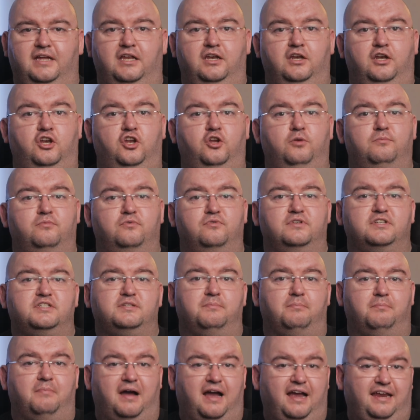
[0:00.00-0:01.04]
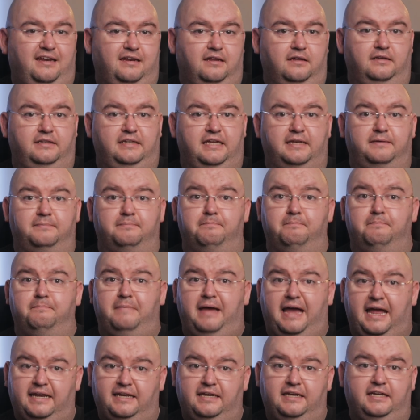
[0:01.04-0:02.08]
Numerous minor yet
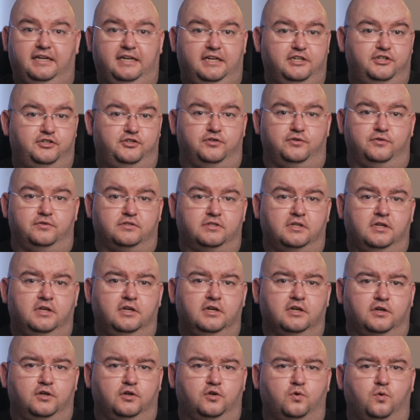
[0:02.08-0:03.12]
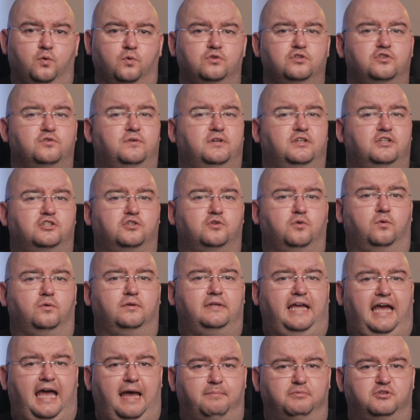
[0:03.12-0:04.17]
maddening issues can cause your
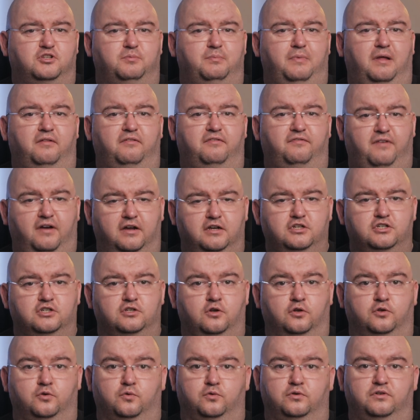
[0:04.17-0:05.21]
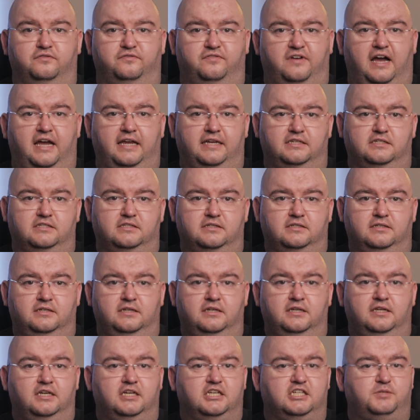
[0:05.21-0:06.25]
installed apps to malfunction on your device.
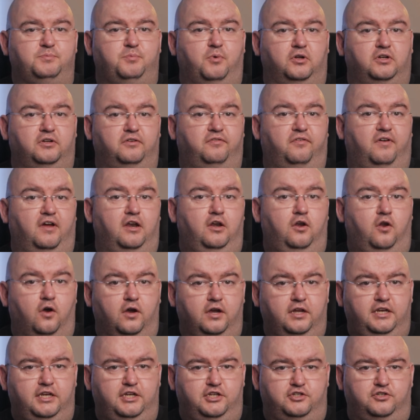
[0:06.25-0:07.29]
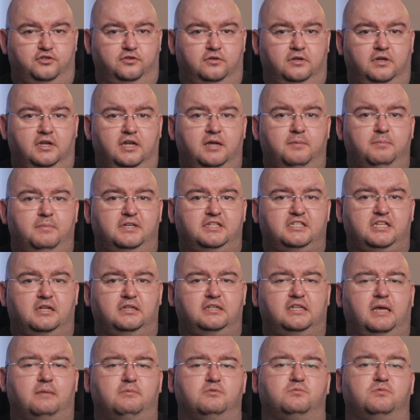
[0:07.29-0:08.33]
A Spotify login issue may
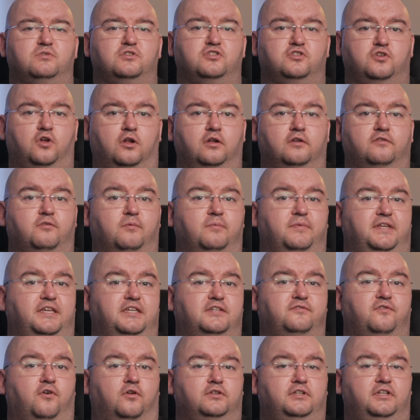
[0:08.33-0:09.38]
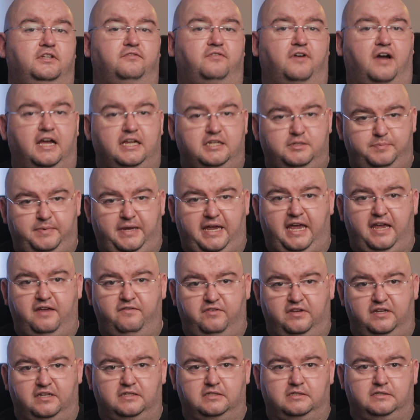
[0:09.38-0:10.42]
sometimes result from these faulty device
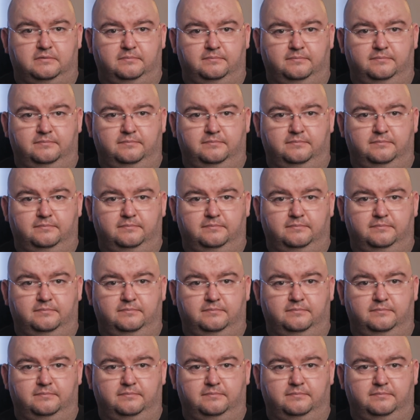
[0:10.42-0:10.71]
behaviors.